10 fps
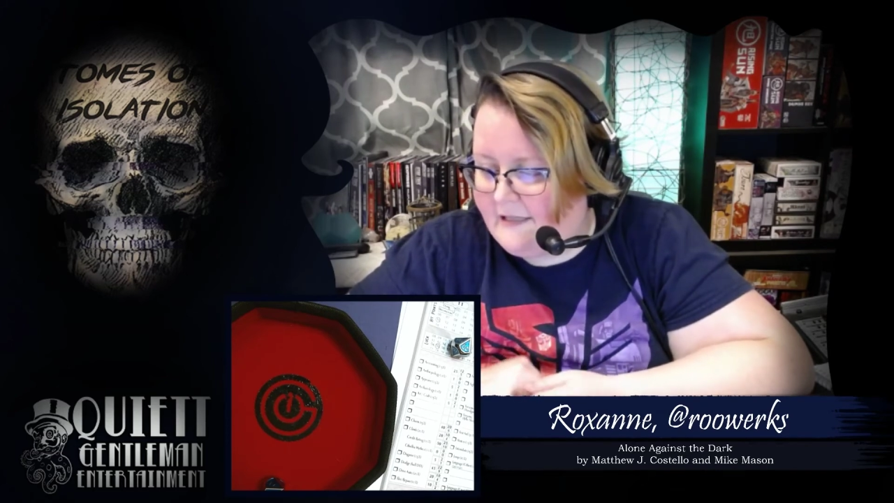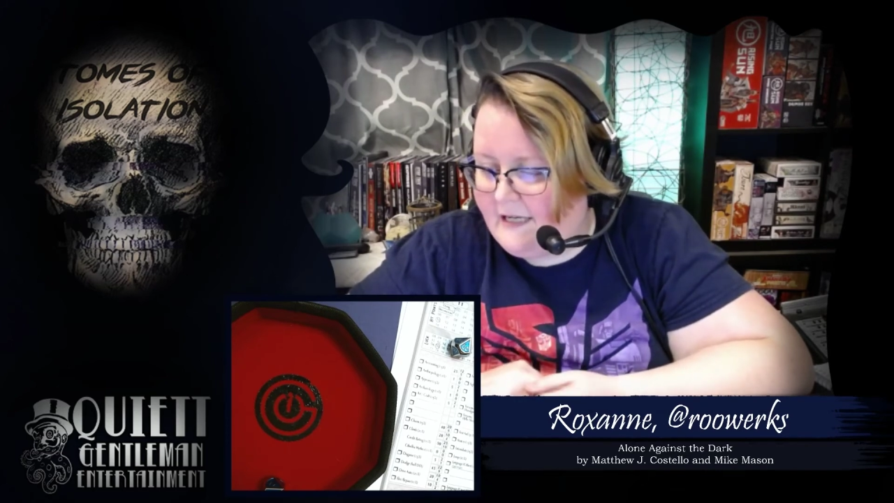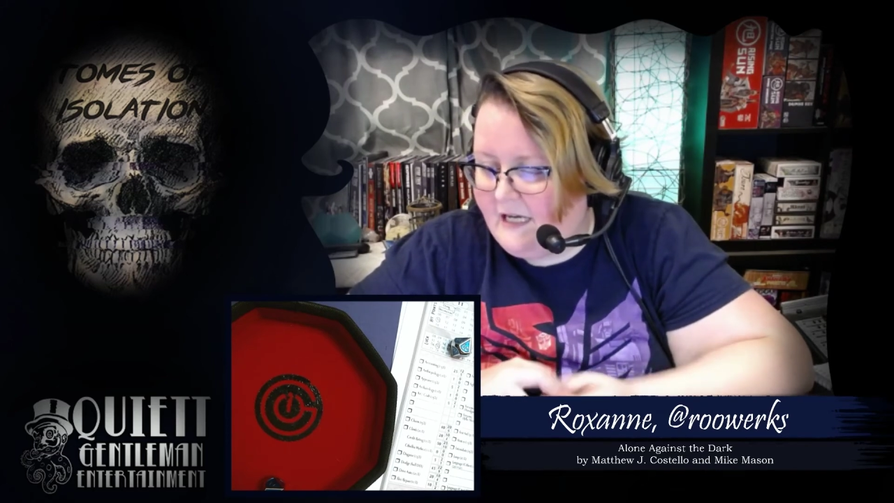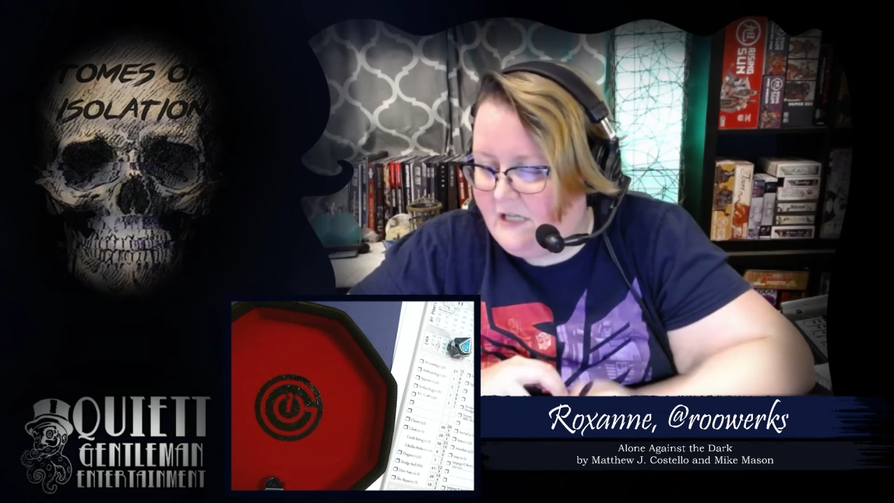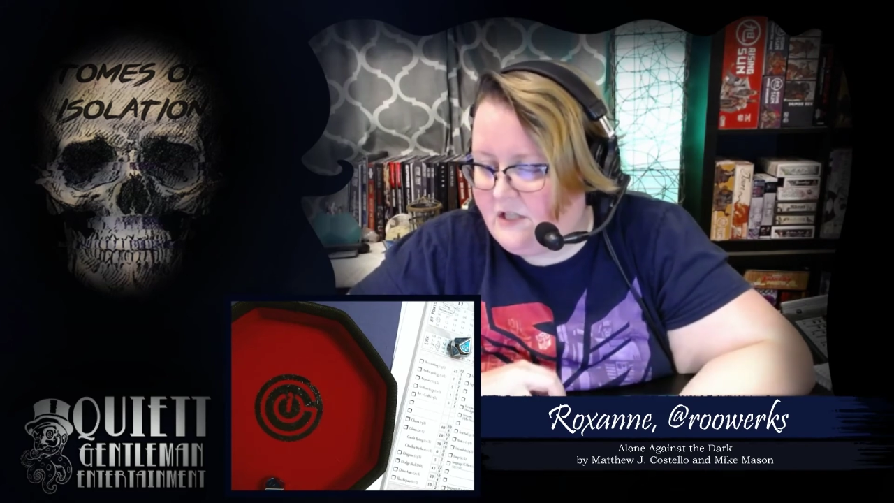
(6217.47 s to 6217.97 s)

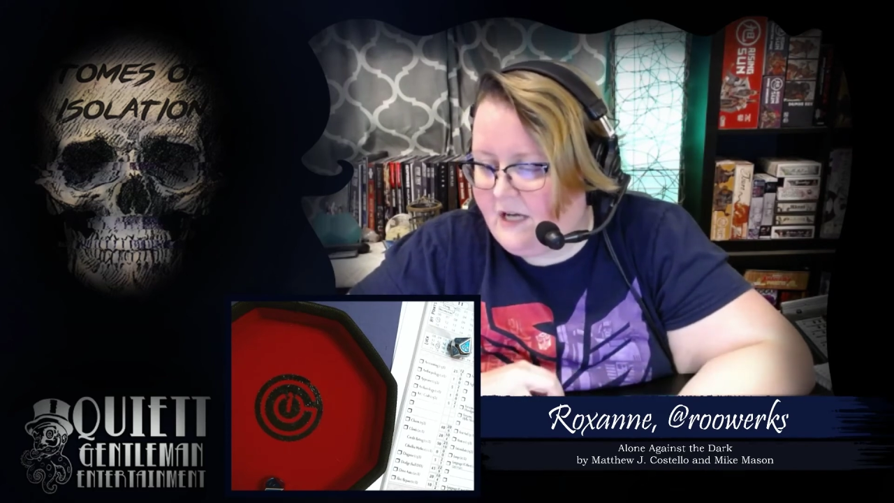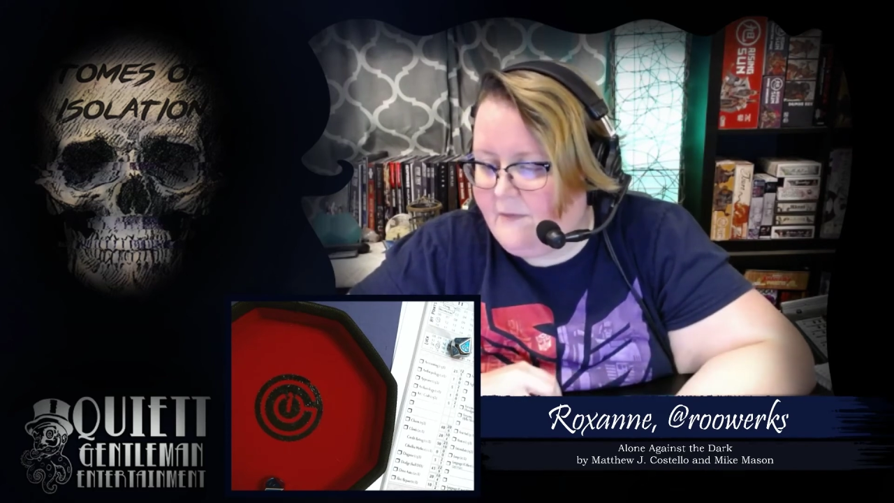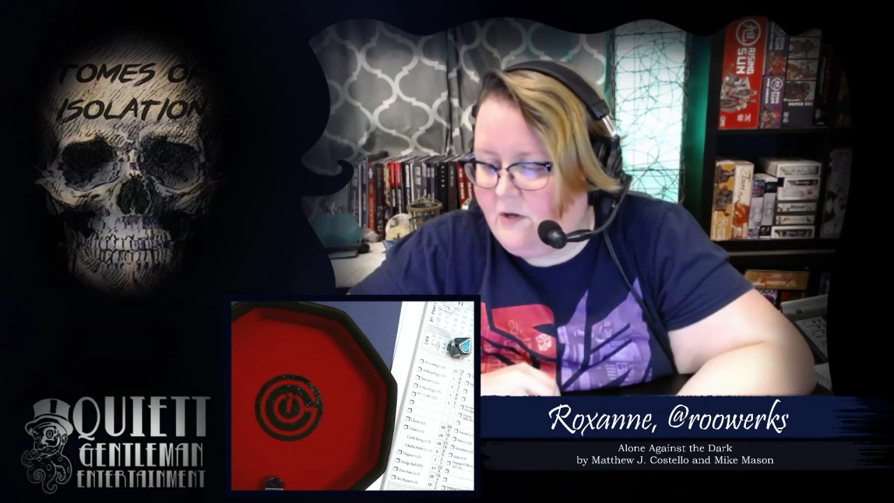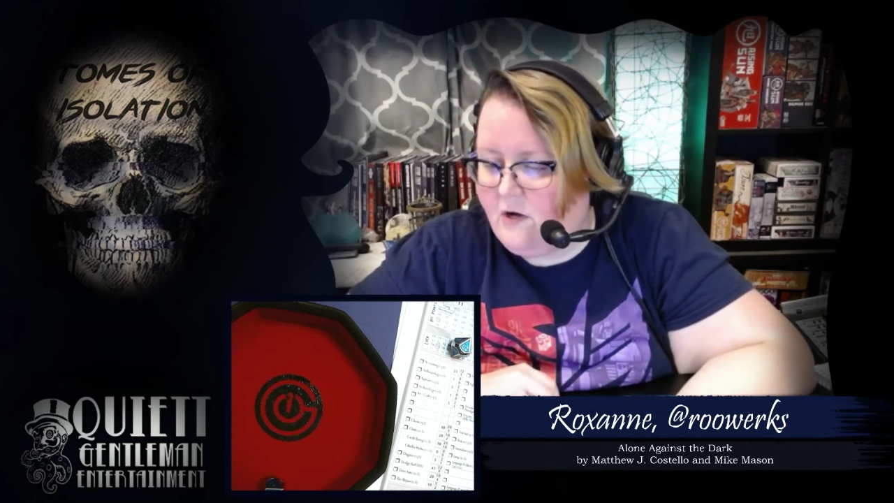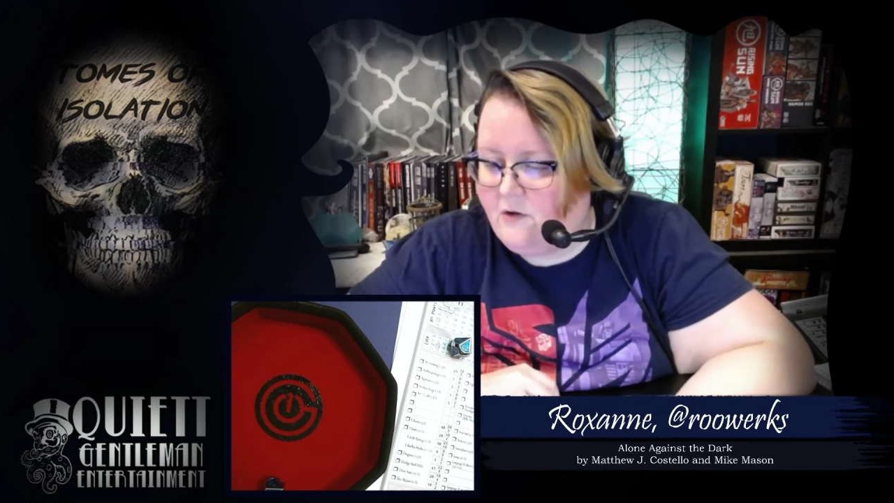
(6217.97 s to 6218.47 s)
Each time
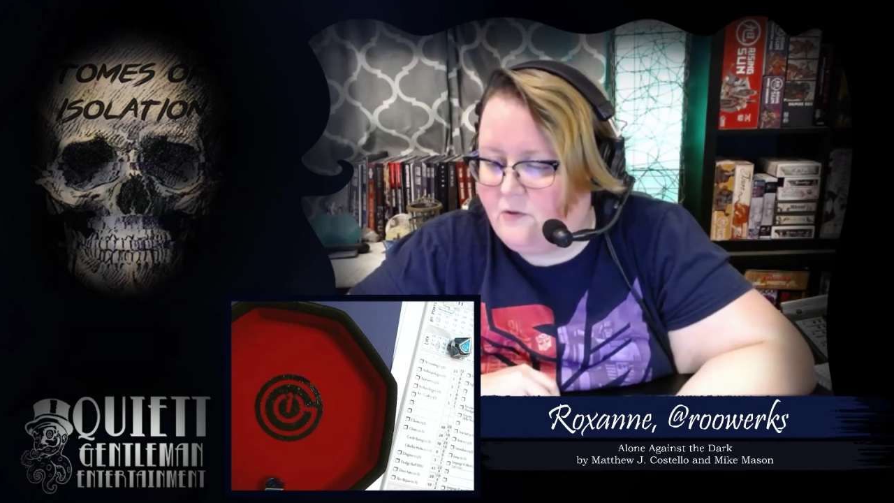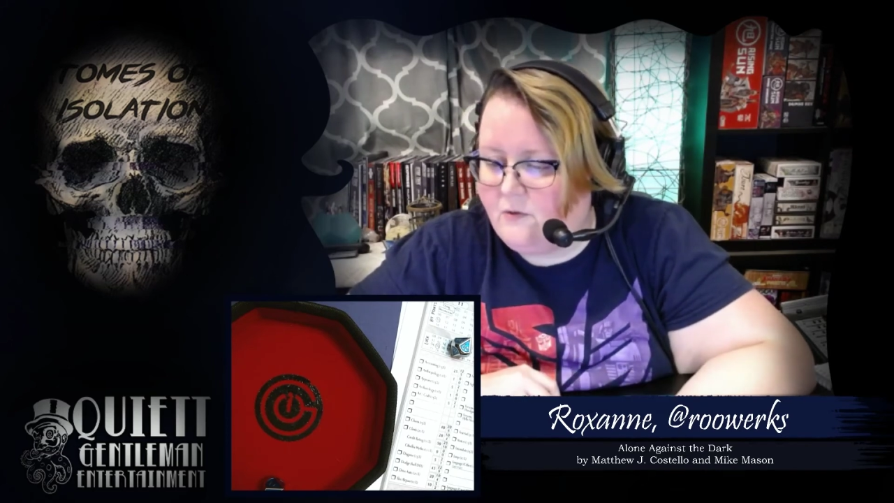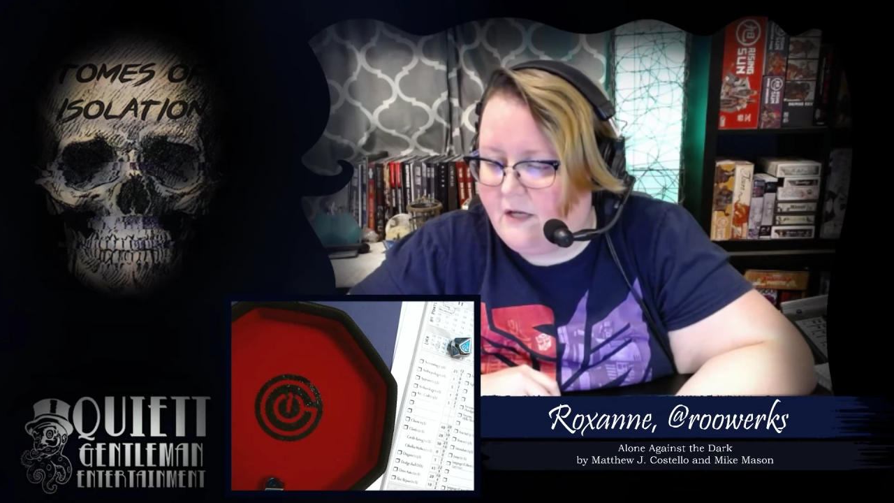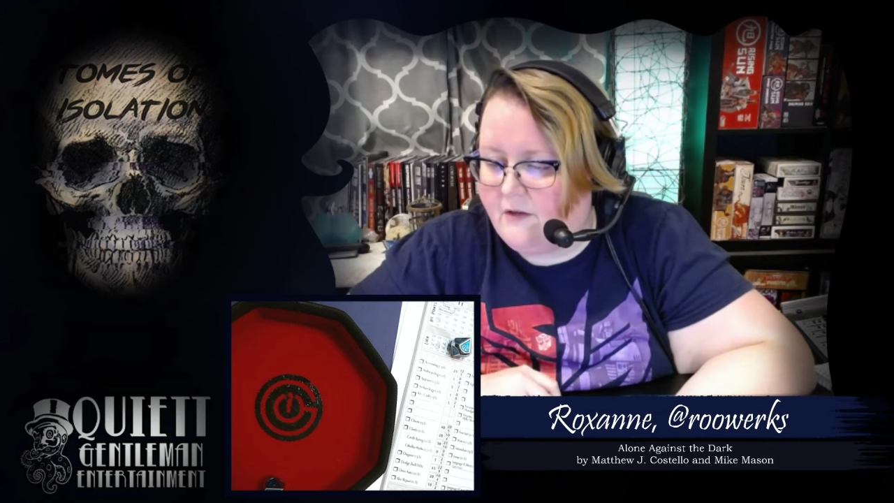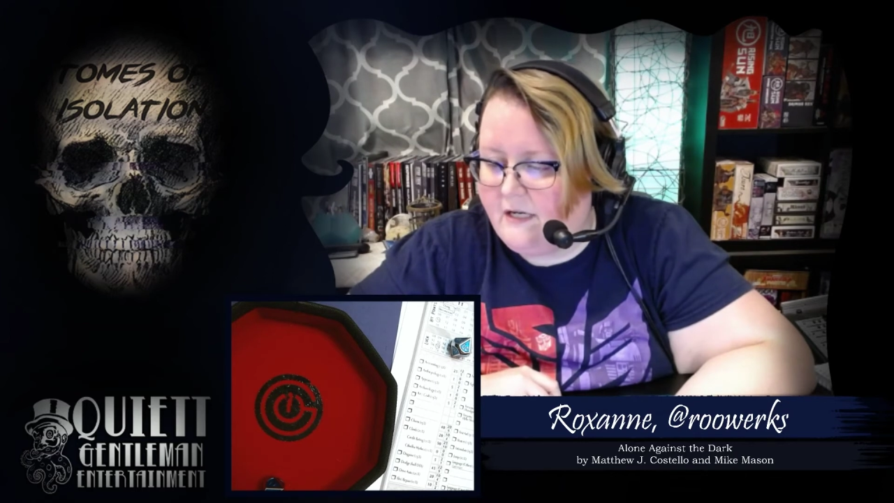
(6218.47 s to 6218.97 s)
you go to
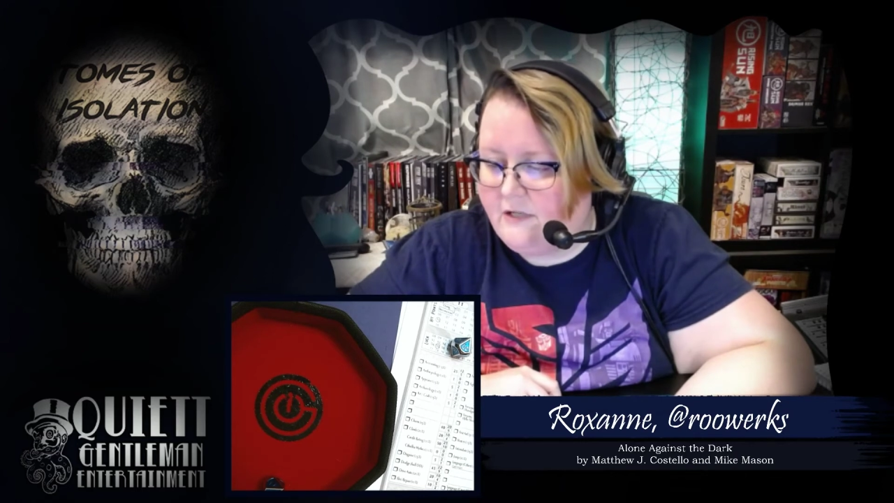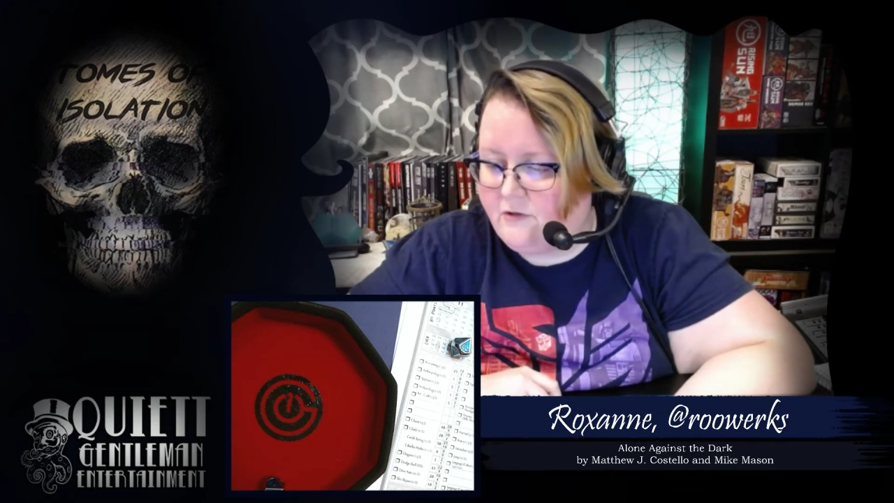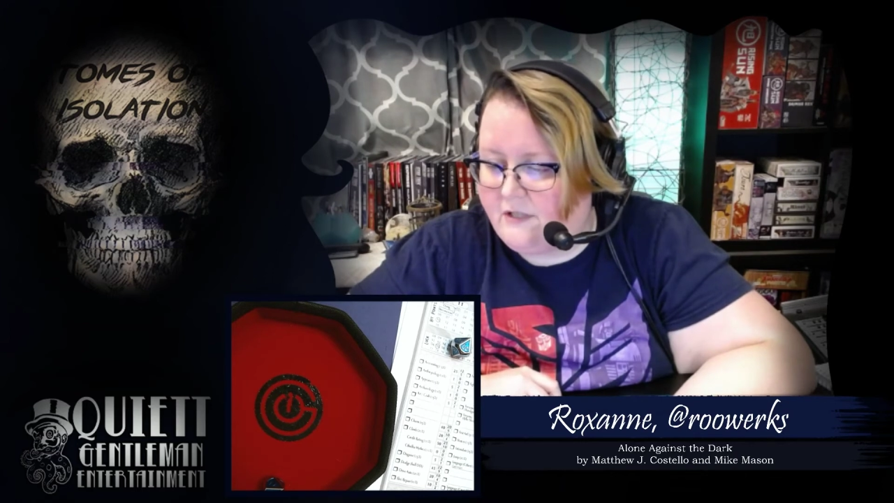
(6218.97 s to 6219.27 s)
another entry,